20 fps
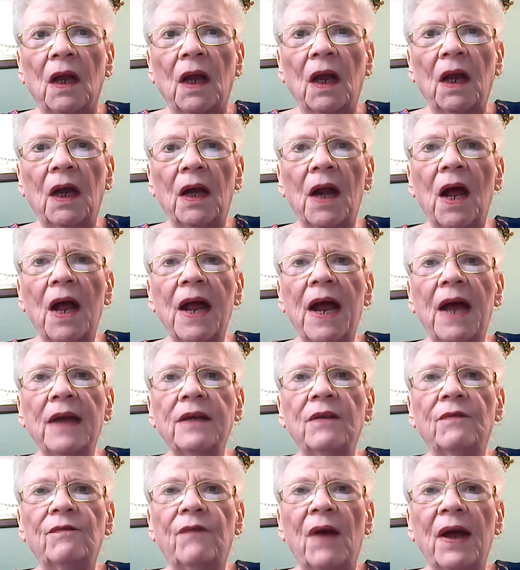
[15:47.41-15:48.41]
And I had
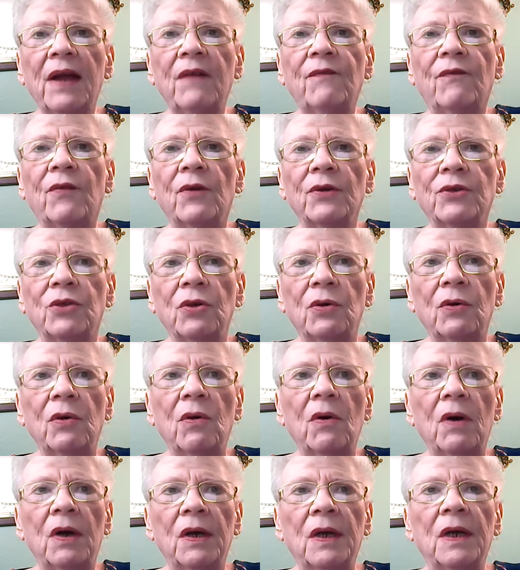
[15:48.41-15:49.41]
to fight for
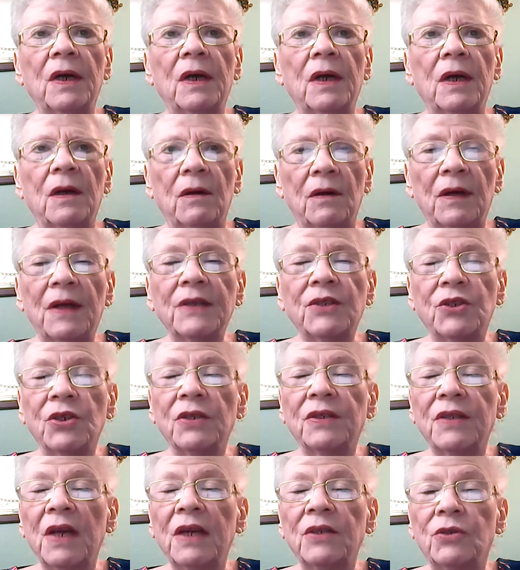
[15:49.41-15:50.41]
two, let's
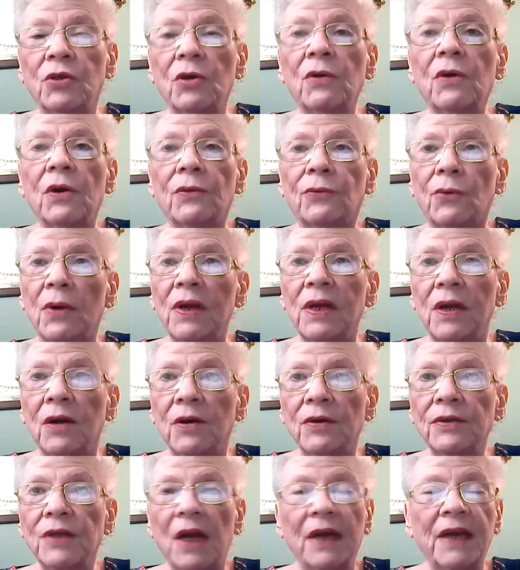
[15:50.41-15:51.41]
just say two to three
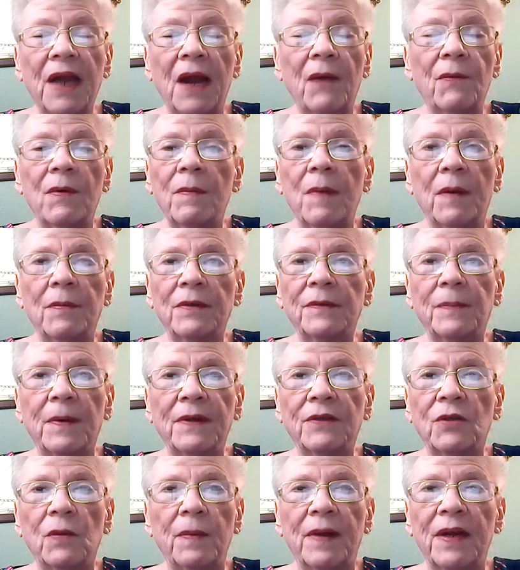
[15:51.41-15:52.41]
years. I can't remember. It's been
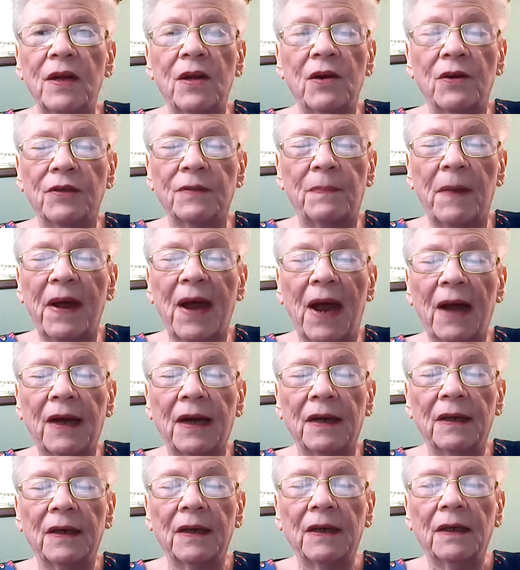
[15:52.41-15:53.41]
so many years
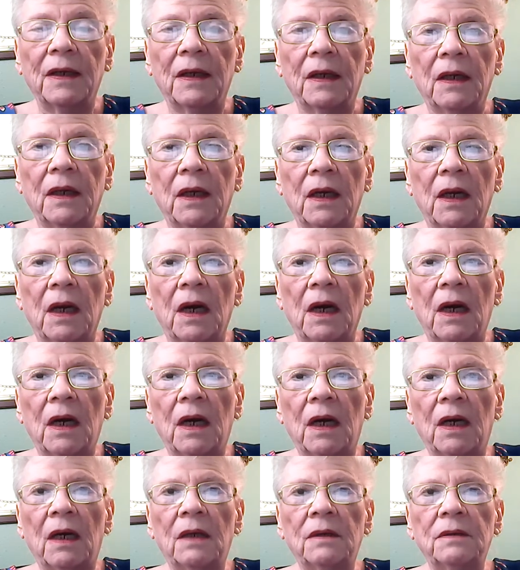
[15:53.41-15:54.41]
back.
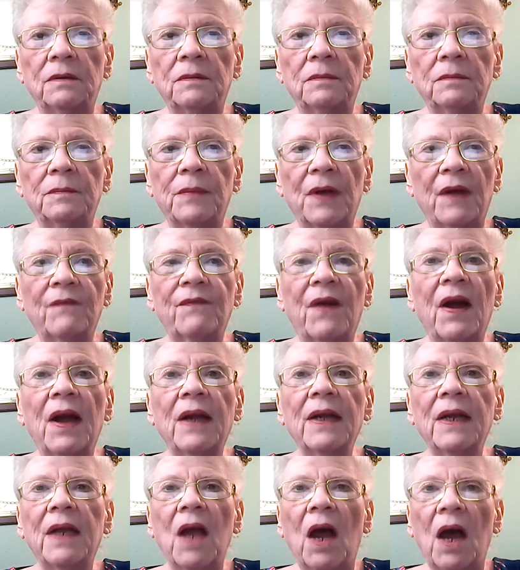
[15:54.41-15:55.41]
Uh, but I
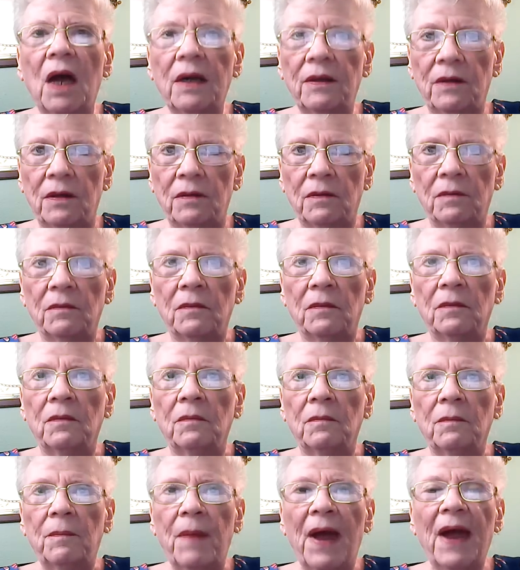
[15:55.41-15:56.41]
finally got
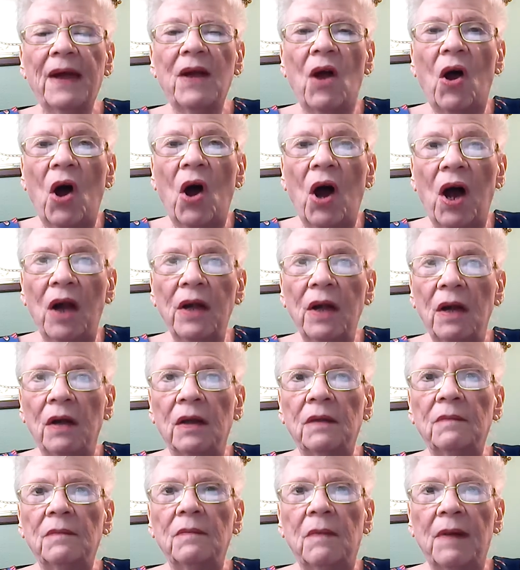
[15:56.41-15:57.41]
back on
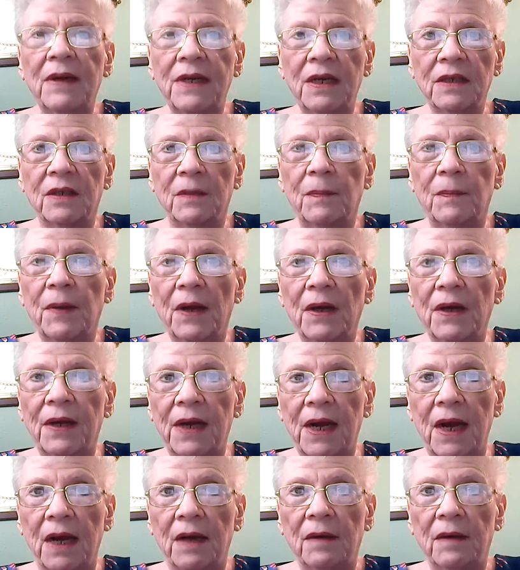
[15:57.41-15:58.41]
my disability.